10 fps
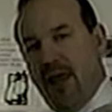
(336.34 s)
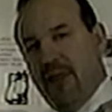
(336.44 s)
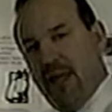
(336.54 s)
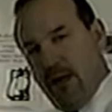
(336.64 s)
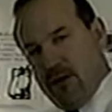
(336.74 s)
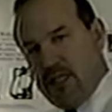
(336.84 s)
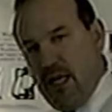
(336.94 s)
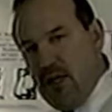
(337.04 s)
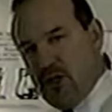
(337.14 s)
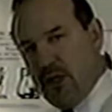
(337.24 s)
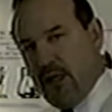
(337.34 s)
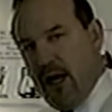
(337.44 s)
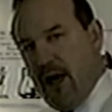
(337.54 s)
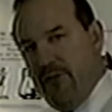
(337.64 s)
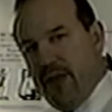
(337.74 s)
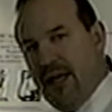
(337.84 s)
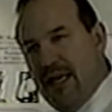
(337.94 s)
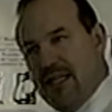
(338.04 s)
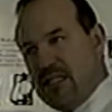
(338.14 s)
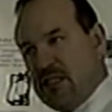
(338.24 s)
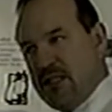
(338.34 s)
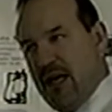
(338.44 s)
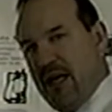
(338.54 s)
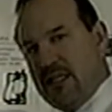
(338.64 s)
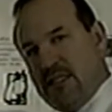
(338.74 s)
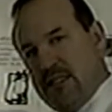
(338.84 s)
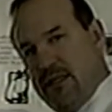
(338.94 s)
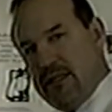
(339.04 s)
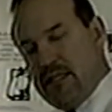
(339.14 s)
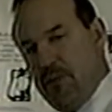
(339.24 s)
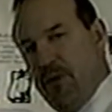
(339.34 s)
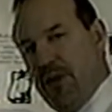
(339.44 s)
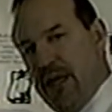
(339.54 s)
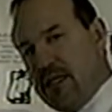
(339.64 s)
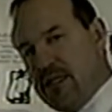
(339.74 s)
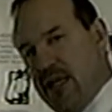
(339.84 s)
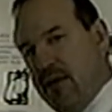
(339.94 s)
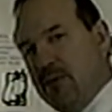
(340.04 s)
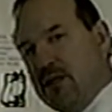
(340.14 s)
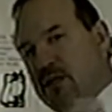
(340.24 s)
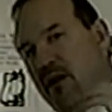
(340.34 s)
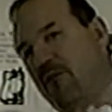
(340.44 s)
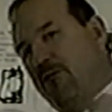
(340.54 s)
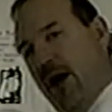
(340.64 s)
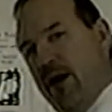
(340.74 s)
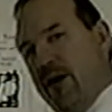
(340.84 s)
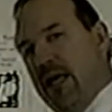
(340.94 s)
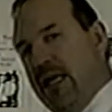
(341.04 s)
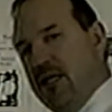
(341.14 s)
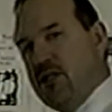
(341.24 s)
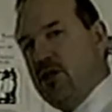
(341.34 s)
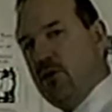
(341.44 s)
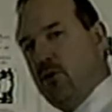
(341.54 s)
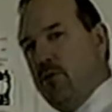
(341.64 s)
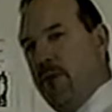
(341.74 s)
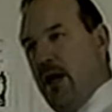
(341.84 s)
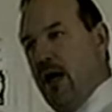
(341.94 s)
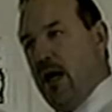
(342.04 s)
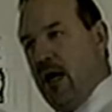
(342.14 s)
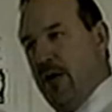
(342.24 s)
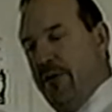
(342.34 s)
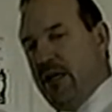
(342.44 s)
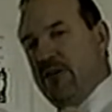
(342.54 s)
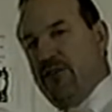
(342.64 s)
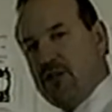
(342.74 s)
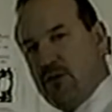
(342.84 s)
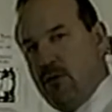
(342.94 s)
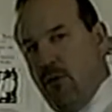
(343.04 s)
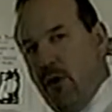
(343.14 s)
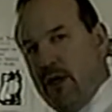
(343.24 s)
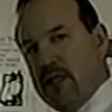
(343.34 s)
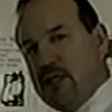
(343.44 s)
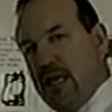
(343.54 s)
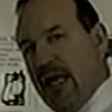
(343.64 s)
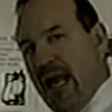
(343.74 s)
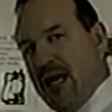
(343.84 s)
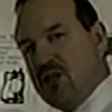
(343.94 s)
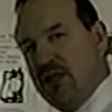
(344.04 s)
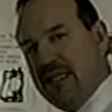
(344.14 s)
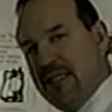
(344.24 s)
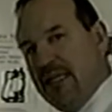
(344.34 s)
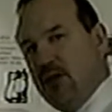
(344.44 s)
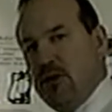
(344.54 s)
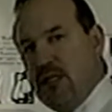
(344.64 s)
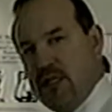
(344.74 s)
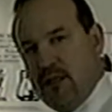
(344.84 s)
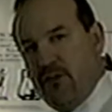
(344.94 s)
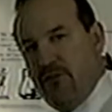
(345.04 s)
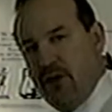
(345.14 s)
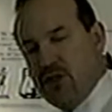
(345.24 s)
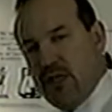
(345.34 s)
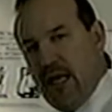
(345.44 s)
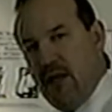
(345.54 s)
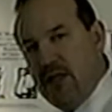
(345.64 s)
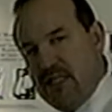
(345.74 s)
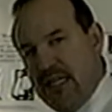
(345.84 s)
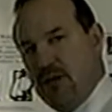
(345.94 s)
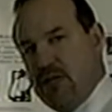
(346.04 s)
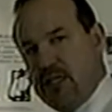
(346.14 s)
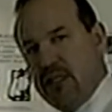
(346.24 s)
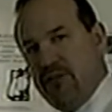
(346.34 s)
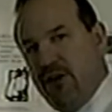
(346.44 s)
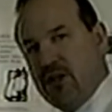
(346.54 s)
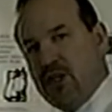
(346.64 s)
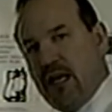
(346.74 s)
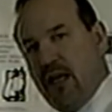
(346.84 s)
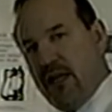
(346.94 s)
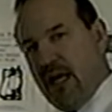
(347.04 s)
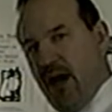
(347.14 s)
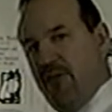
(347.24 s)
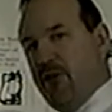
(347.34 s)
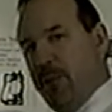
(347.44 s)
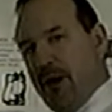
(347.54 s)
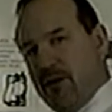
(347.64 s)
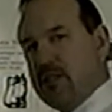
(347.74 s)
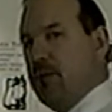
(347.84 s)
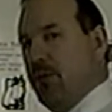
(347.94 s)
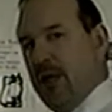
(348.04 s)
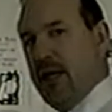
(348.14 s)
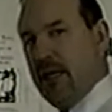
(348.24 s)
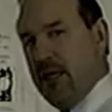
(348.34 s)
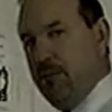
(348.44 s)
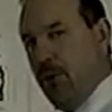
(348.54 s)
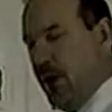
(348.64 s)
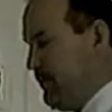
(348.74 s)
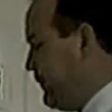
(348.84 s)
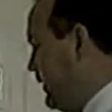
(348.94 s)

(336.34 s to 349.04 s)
the irritation of the sympathetic segments that are firing into the visceral organs and actually decreasing their functionality, decreasing the functionality of the parasympathetic input.